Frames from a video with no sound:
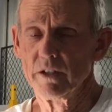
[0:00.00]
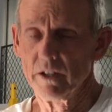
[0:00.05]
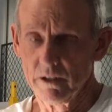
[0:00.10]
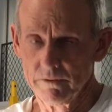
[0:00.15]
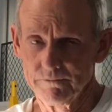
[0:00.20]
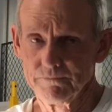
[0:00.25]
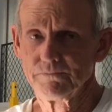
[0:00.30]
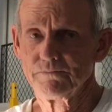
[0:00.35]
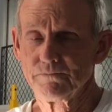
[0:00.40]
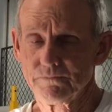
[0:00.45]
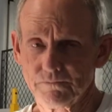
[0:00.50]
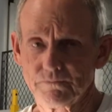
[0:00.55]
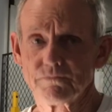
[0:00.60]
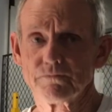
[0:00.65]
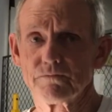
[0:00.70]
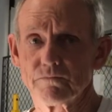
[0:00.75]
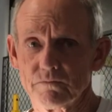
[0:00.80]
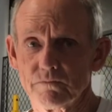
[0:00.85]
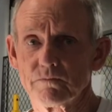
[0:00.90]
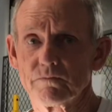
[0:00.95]
would put them
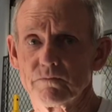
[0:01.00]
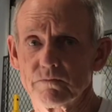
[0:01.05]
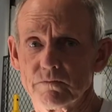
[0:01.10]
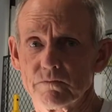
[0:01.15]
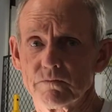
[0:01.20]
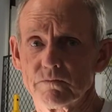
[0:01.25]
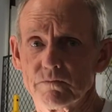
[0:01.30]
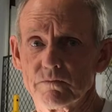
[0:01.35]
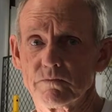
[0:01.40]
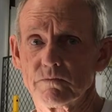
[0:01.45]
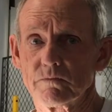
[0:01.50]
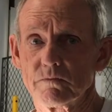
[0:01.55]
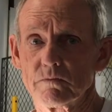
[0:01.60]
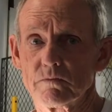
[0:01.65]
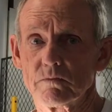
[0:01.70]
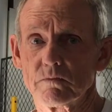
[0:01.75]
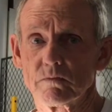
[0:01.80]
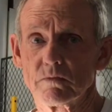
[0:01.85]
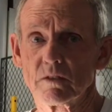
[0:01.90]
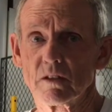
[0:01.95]
in and just
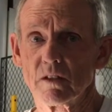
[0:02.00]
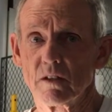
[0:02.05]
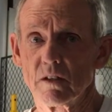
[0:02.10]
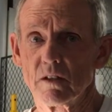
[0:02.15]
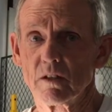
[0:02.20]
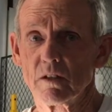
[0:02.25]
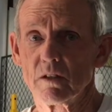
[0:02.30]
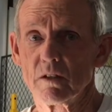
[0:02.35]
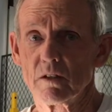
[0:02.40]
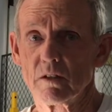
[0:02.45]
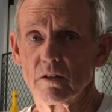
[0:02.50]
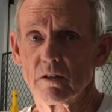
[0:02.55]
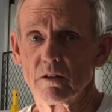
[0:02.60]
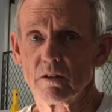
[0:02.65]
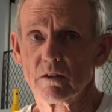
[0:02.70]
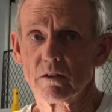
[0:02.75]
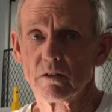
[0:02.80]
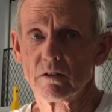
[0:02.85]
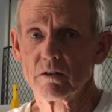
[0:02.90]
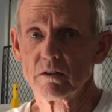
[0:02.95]
bury it
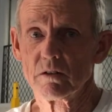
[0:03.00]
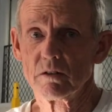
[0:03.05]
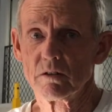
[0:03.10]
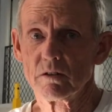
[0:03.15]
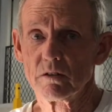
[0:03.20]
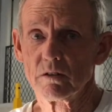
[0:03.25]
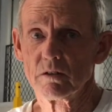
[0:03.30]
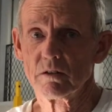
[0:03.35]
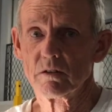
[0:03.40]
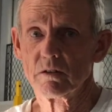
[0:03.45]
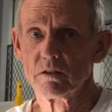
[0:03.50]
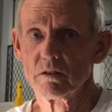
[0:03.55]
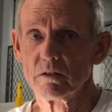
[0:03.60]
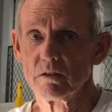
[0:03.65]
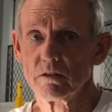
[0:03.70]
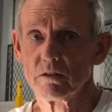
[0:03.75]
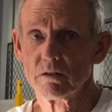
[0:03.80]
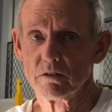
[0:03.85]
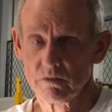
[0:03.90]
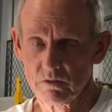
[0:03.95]
directly in, and then they would
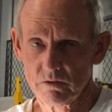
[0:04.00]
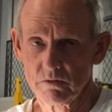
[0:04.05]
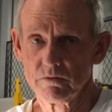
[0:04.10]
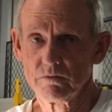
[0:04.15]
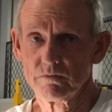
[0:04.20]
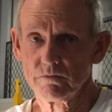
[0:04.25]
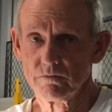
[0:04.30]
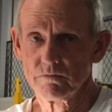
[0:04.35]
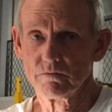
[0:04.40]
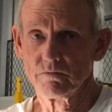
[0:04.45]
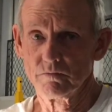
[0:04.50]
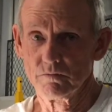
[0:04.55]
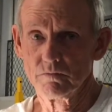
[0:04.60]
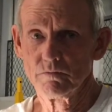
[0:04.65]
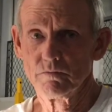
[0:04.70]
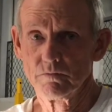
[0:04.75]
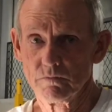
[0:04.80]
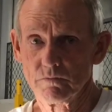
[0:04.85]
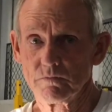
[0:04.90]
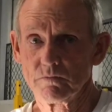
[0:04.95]
munch on that.
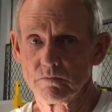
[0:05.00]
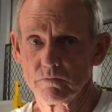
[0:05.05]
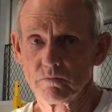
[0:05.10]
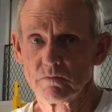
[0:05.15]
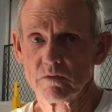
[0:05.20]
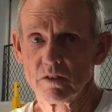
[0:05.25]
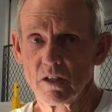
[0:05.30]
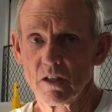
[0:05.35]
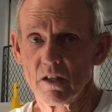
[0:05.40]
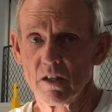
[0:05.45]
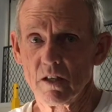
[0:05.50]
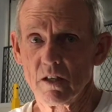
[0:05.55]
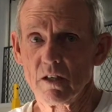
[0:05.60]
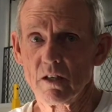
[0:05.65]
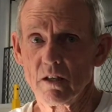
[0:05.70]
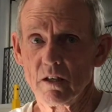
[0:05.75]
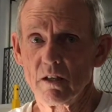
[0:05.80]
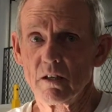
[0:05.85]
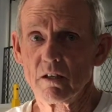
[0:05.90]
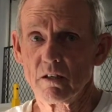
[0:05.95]
Okay, good to
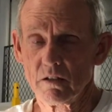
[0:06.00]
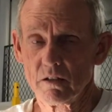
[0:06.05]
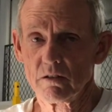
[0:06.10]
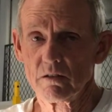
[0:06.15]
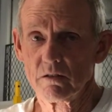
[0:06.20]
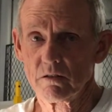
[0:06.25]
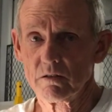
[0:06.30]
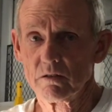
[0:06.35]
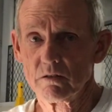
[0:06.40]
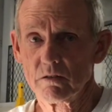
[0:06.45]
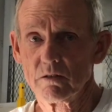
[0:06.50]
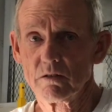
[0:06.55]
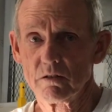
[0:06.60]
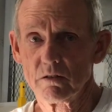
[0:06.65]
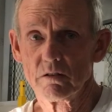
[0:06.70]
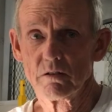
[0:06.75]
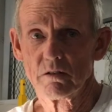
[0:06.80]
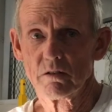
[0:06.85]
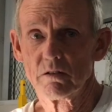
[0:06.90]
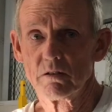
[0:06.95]
know. That's how you would
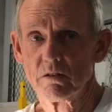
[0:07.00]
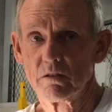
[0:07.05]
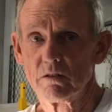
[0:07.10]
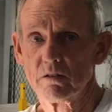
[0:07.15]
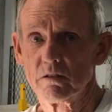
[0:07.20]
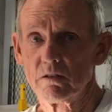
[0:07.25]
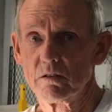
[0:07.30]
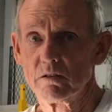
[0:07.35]
care for them.